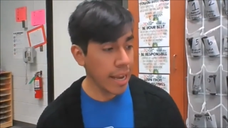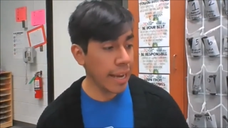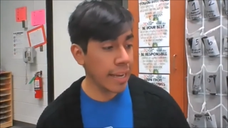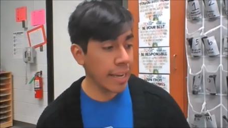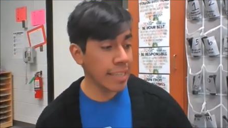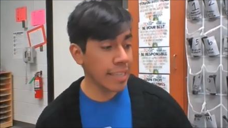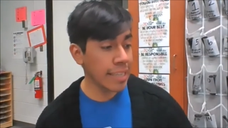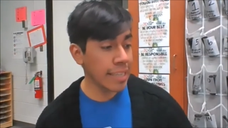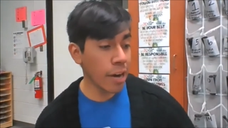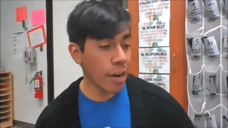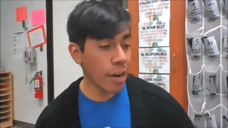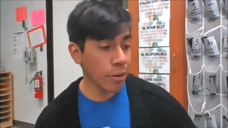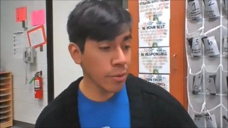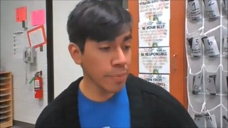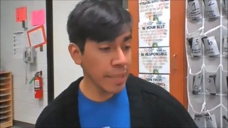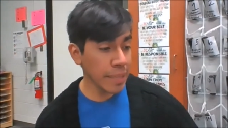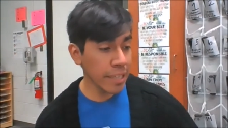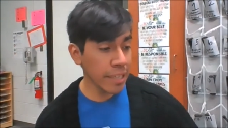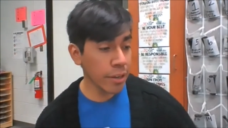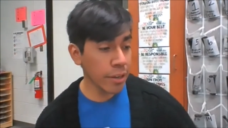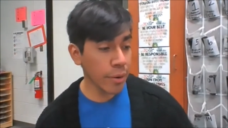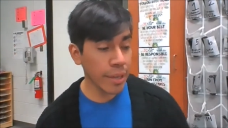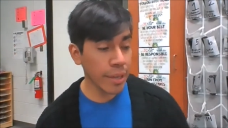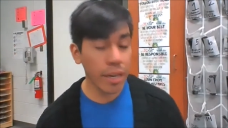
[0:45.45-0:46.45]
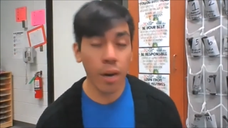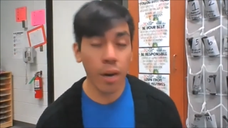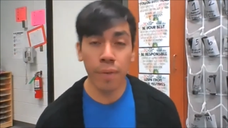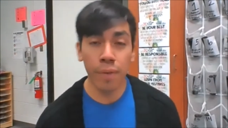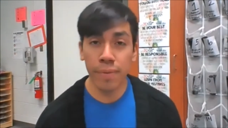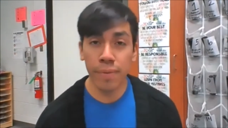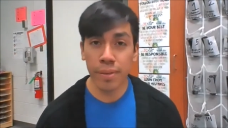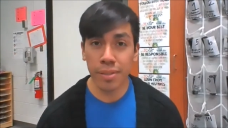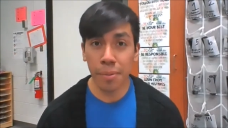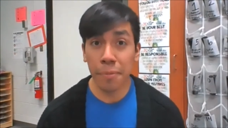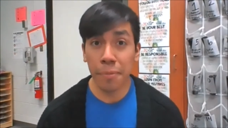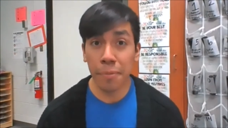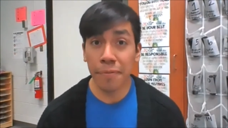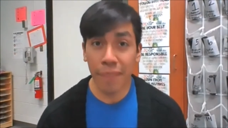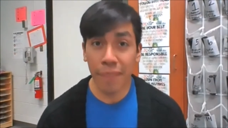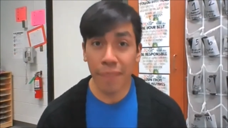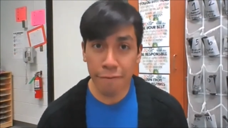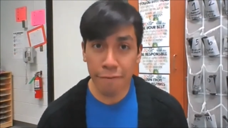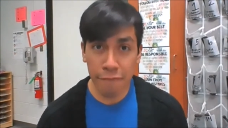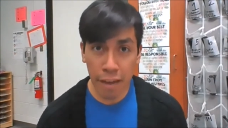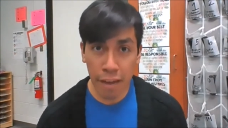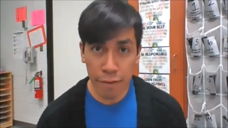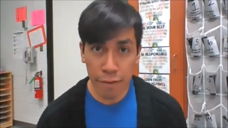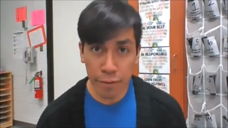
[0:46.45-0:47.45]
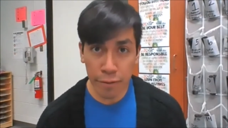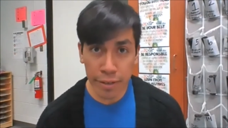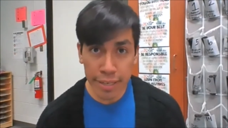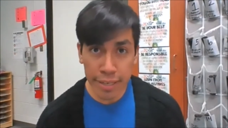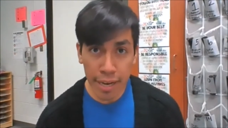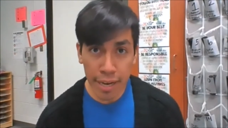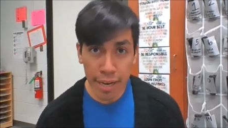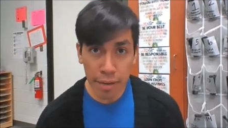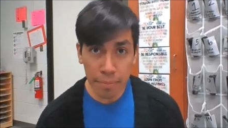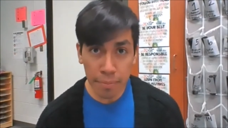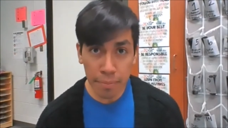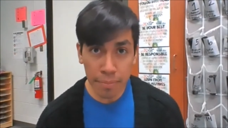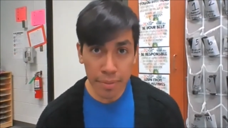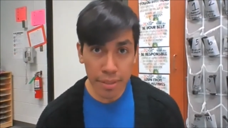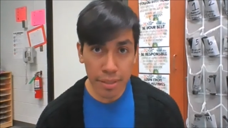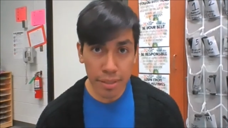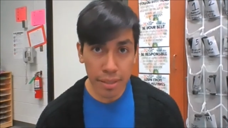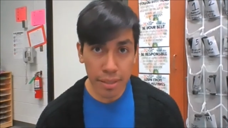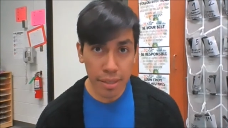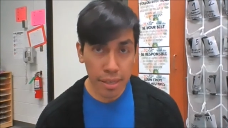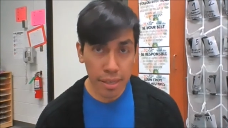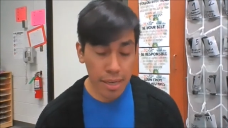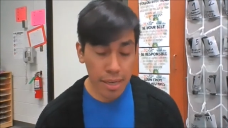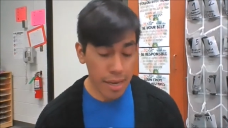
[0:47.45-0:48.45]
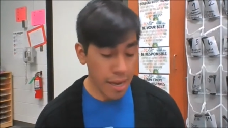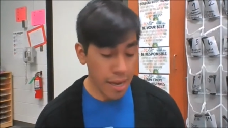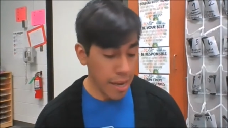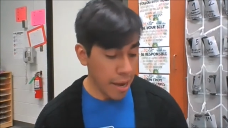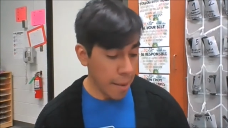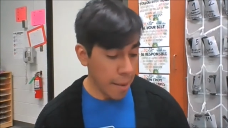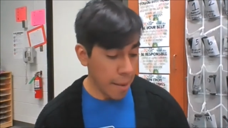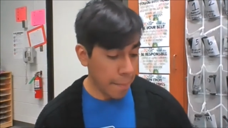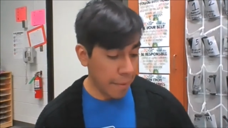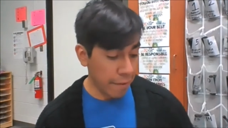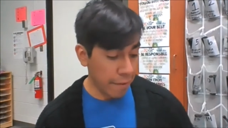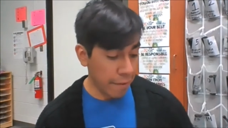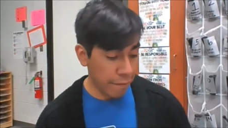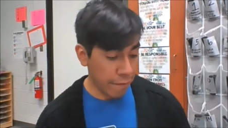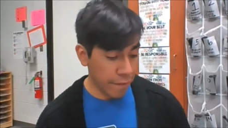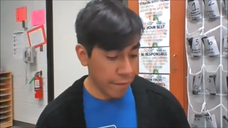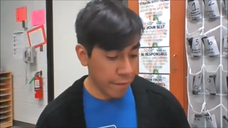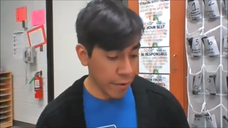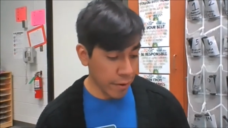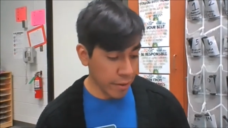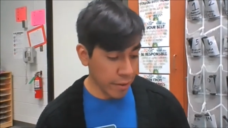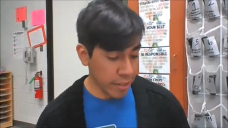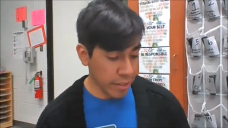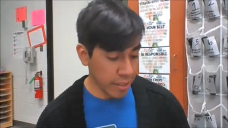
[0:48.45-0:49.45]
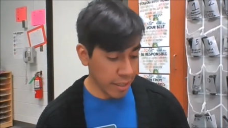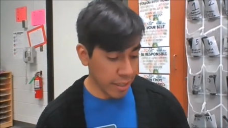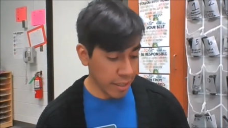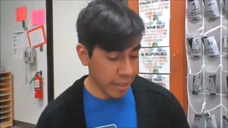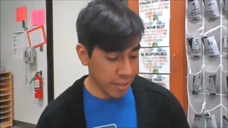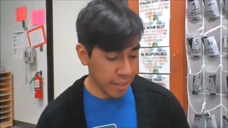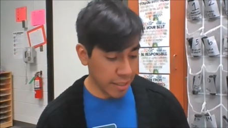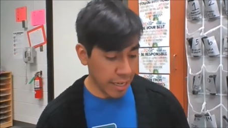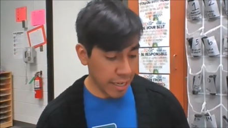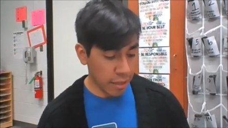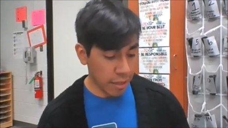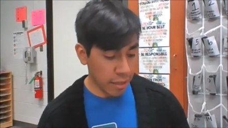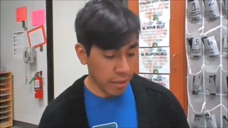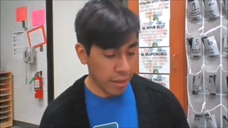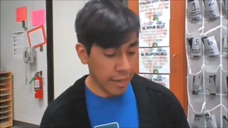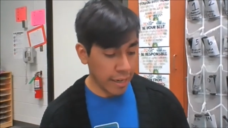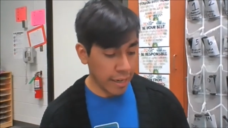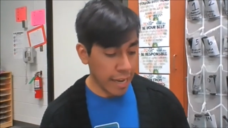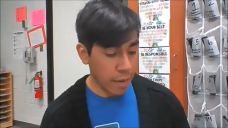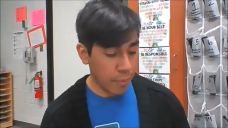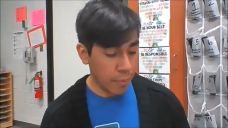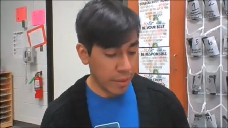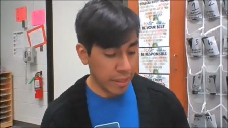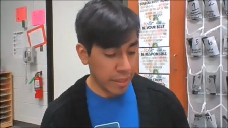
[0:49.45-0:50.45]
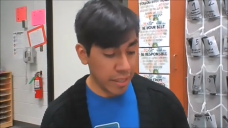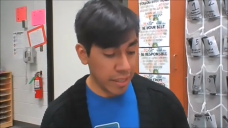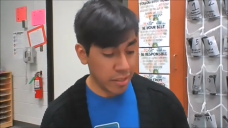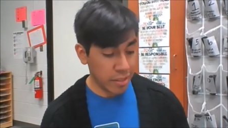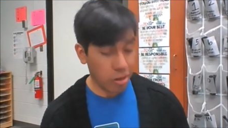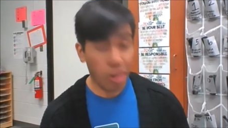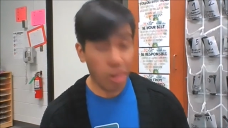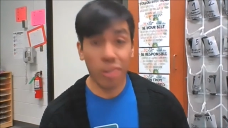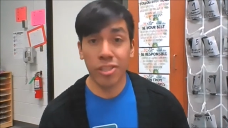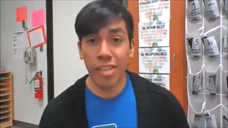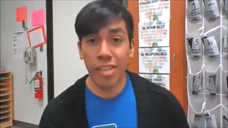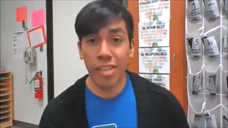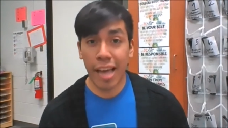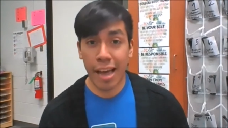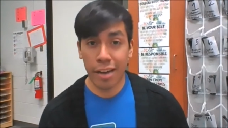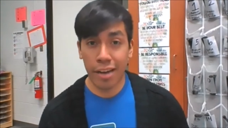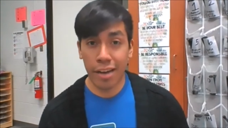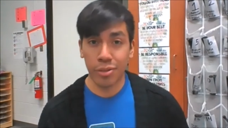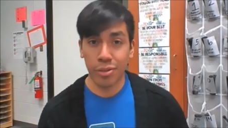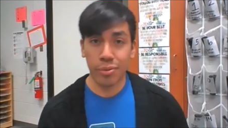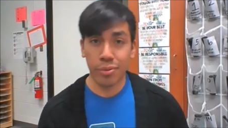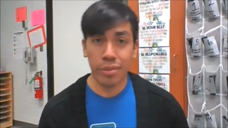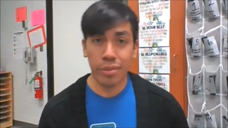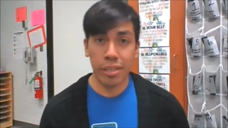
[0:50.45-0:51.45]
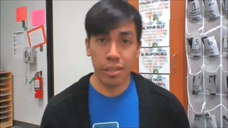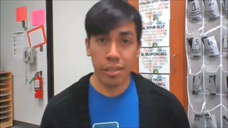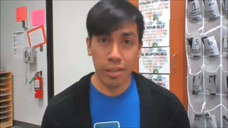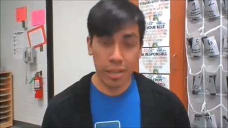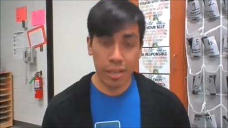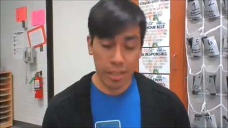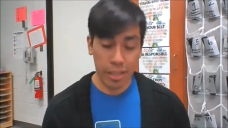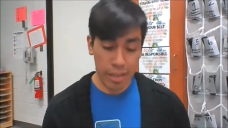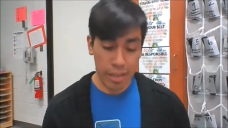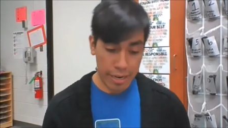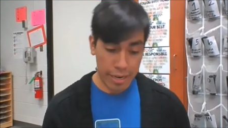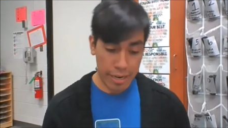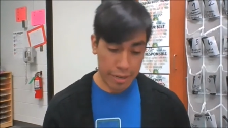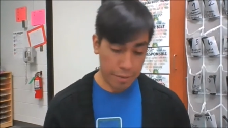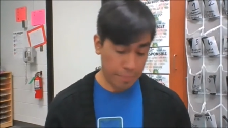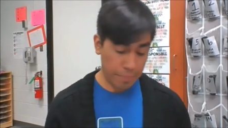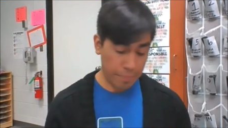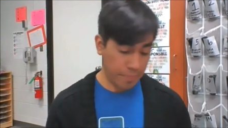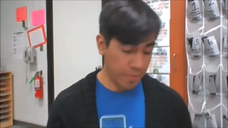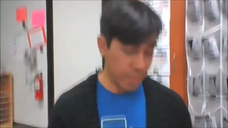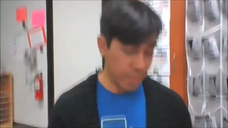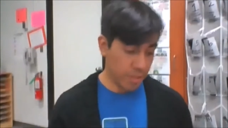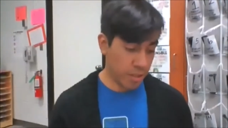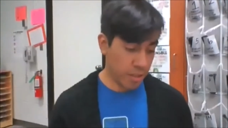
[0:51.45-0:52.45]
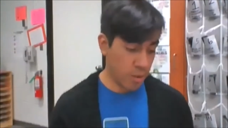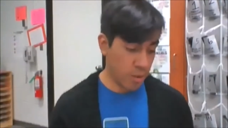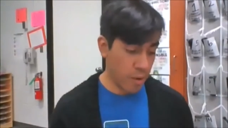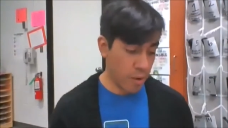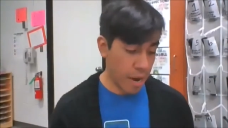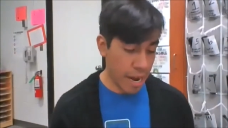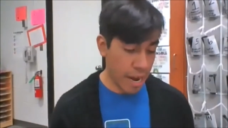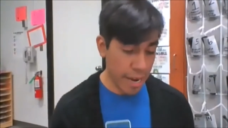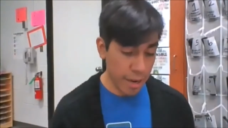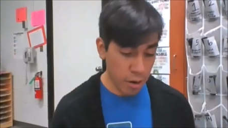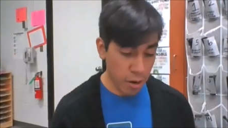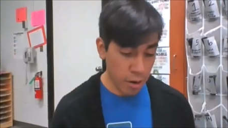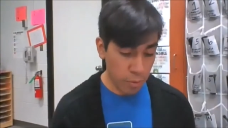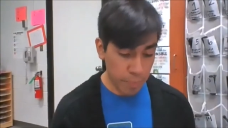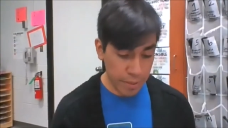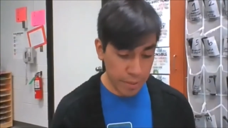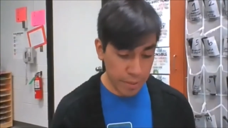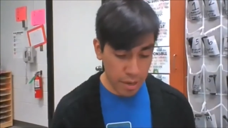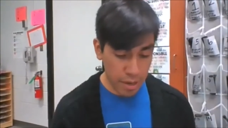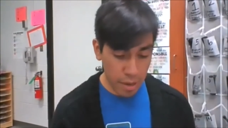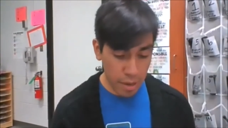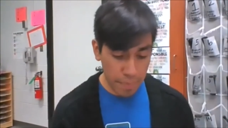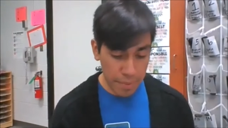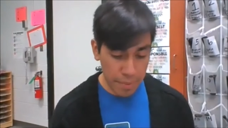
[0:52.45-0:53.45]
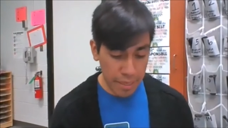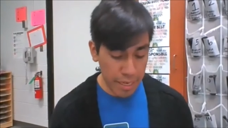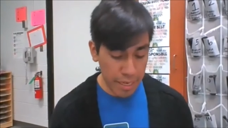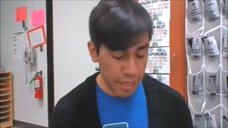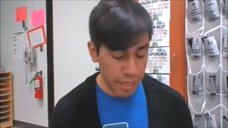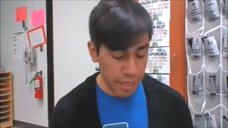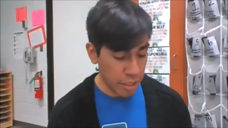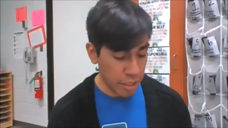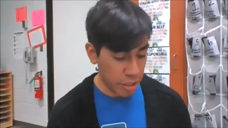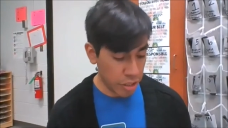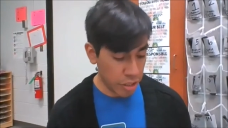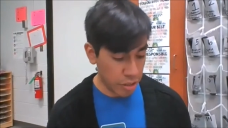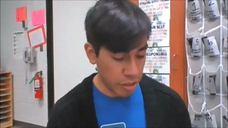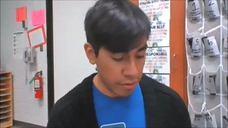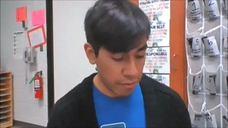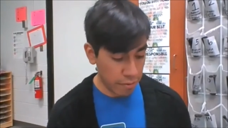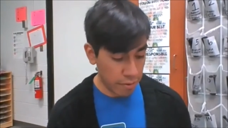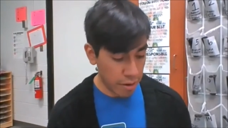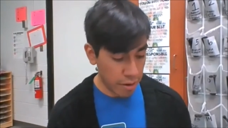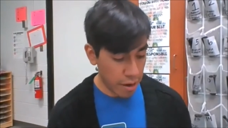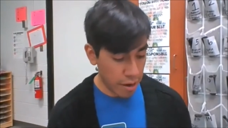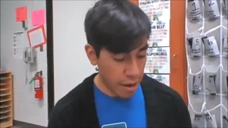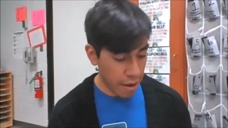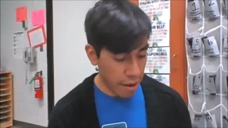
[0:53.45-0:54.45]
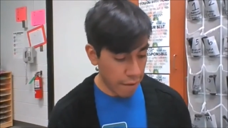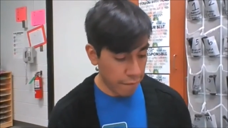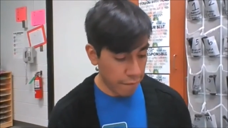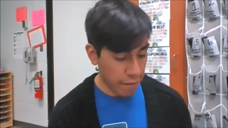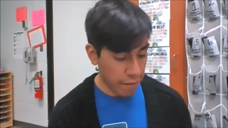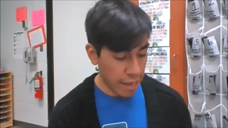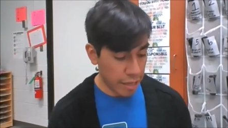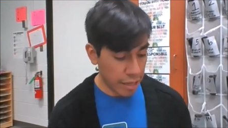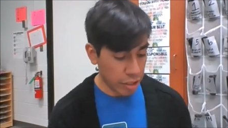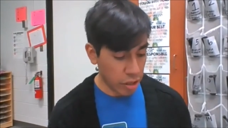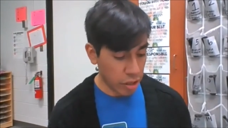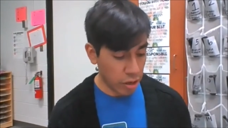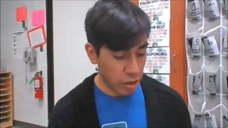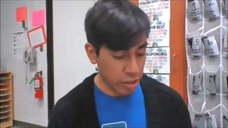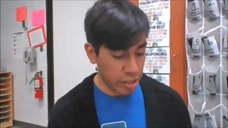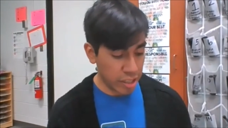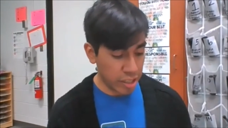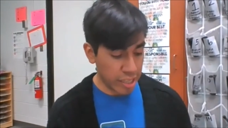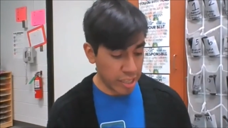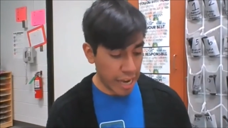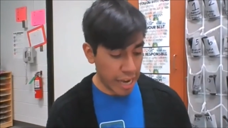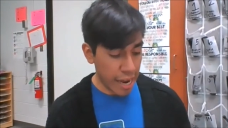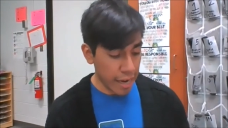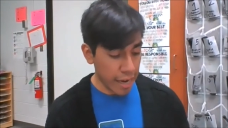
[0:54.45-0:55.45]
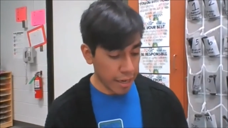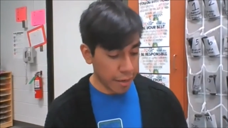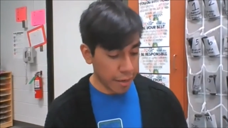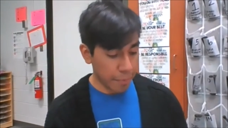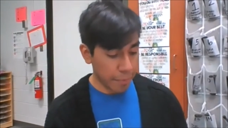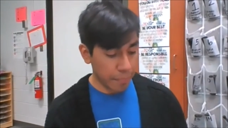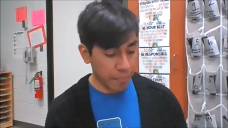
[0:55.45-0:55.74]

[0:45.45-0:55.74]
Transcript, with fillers: And I'll be going over some of my favorite games, but first let's take a look at what these cards actually look like. So I opened up the edition flashcard stack,